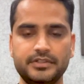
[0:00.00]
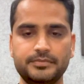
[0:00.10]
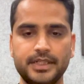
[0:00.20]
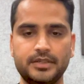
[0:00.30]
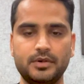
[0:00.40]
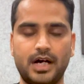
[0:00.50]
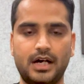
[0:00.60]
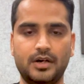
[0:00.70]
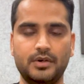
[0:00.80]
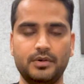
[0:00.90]
respect to
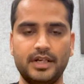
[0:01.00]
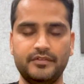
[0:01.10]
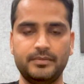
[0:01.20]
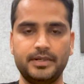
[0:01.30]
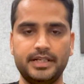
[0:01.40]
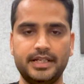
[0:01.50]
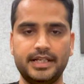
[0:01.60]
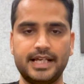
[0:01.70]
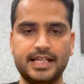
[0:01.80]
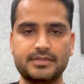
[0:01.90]
how everybody
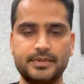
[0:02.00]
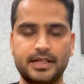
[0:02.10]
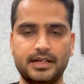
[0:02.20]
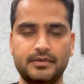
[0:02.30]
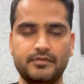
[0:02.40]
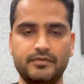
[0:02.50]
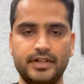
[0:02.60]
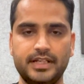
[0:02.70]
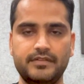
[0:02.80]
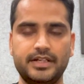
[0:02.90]
has become
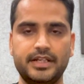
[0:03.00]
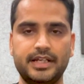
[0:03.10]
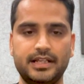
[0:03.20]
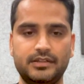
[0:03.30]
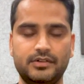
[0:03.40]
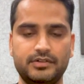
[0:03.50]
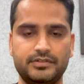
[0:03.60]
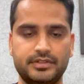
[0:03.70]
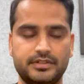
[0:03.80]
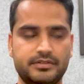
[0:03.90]
very, very health
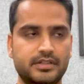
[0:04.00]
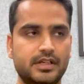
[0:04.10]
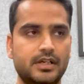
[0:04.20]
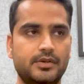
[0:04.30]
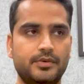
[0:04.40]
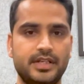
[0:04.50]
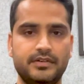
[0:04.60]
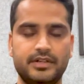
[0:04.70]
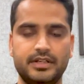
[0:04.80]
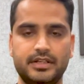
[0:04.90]
conscious, very,
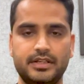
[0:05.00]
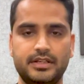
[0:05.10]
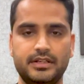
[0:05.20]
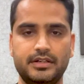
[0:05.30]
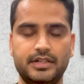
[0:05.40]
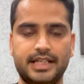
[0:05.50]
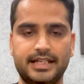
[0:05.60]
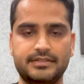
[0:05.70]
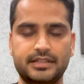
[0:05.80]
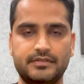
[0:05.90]
very
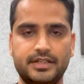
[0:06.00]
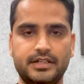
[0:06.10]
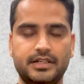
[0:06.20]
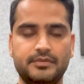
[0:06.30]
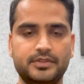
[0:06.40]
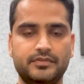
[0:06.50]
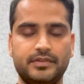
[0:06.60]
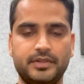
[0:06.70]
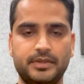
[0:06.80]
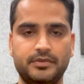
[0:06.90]
tech savvy, in terms of
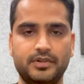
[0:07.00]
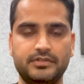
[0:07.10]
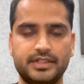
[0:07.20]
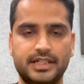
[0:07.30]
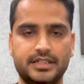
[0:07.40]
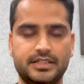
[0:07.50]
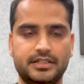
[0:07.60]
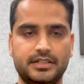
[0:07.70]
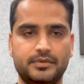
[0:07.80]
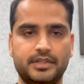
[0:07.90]
everybody wants a gadget
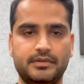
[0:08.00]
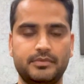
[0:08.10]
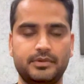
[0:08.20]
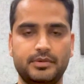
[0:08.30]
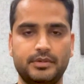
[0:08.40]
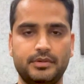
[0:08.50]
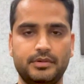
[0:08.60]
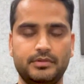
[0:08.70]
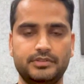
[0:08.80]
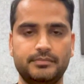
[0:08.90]
around them
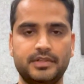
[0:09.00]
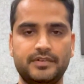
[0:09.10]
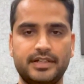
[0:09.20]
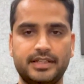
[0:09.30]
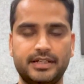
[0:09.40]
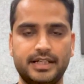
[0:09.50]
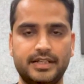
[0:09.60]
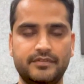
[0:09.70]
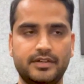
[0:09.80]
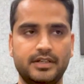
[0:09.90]
to, simplify their
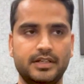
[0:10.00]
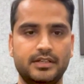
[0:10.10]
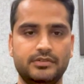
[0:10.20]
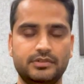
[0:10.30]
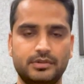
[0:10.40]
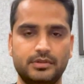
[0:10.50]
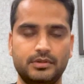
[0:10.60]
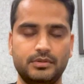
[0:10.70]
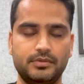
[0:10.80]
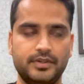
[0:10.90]
life.
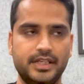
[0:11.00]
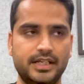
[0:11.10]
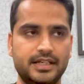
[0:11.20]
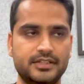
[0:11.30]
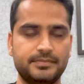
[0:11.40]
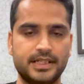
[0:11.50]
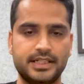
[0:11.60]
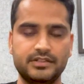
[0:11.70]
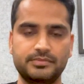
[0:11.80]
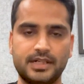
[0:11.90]
So we are
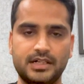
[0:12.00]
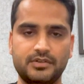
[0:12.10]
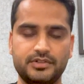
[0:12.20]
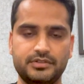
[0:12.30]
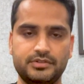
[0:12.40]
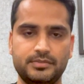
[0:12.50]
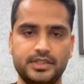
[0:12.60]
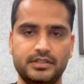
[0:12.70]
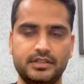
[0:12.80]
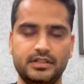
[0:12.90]
expecting smartwatches to be
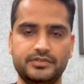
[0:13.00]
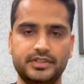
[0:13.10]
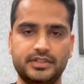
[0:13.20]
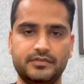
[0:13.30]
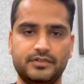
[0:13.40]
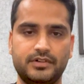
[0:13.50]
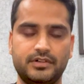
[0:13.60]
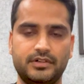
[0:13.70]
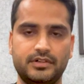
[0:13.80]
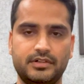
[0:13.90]
the nerve center
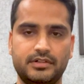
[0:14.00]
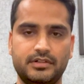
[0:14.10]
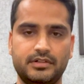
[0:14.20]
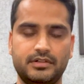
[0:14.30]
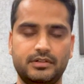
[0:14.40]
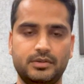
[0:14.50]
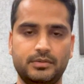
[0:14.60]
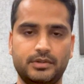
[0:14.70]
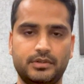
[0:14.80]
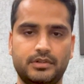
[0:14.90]
for the
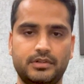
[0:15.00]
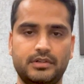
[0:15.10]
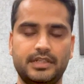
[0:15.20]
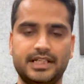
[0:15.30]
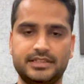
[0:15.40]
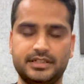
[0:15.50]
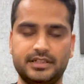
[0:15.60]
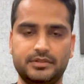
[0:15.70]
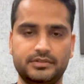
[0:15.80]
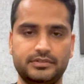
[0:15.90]
overall gadget
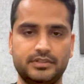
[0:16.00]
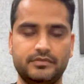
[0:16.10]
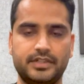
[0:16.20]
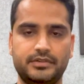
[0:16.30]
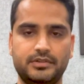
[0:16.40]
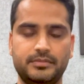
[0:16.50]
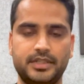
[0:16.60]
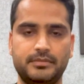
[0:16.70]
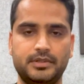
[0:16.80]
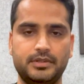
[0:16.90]
ecosystem, where you'll be
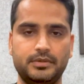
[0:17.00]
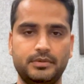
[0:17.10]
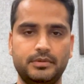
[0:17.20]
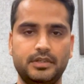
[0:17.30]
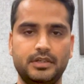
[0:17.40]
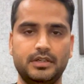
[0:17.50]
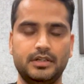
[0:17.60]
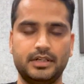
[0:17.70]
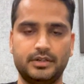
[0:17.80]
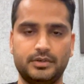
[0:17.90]
able to
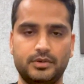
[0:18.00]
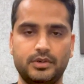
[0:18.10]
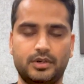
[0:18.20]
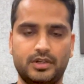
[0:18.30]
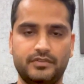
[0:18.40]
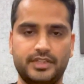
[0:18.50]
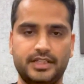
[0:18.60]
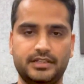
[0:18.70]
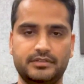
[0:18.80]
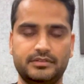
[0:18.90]
control a lot of
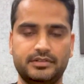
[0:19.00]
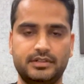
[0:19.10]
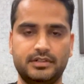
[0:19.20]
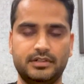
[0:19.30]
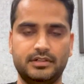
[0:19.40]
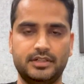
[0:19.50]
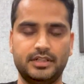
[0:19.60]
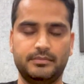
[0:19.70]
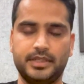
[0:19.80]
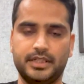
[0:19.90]
things
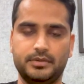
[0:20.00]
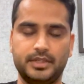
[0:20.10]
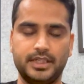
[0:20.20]
in a BAU